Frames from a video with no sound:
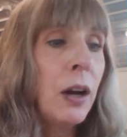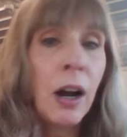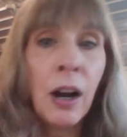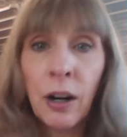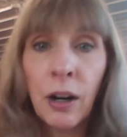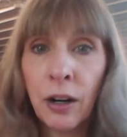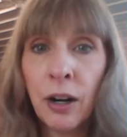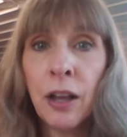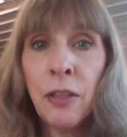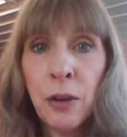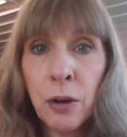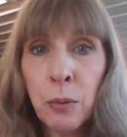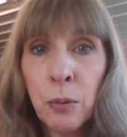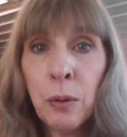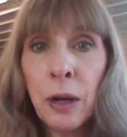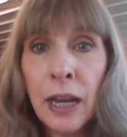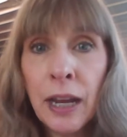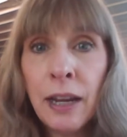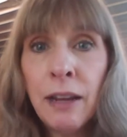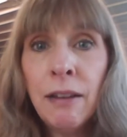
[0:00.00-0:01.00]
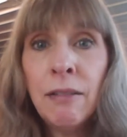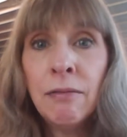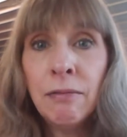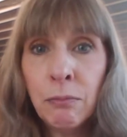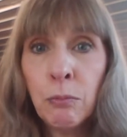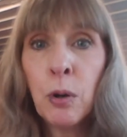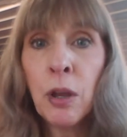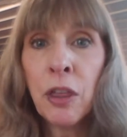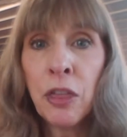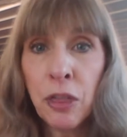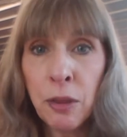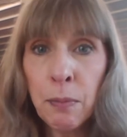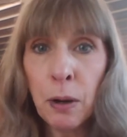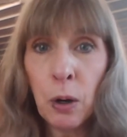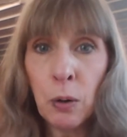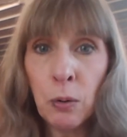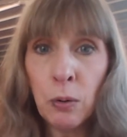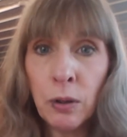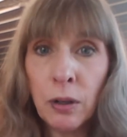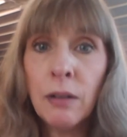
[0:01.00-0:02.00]
are on their way with the
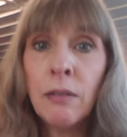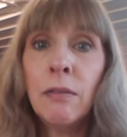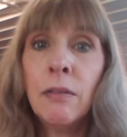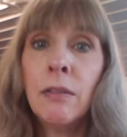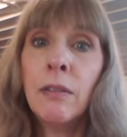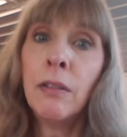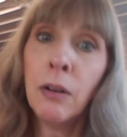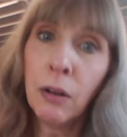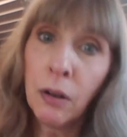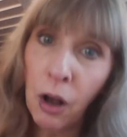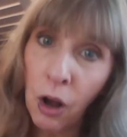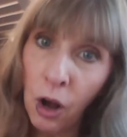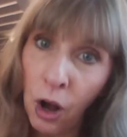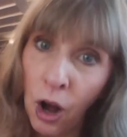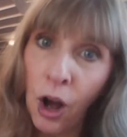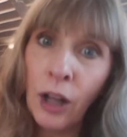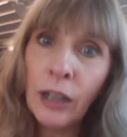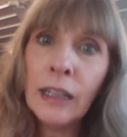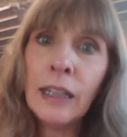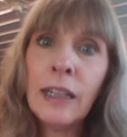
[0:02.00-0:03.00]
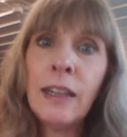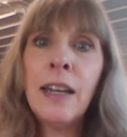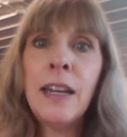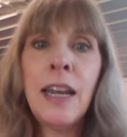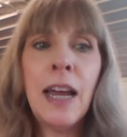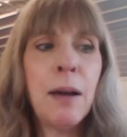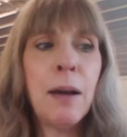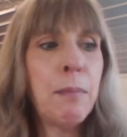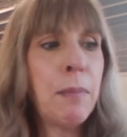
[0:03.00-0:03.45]
boat, hauling the net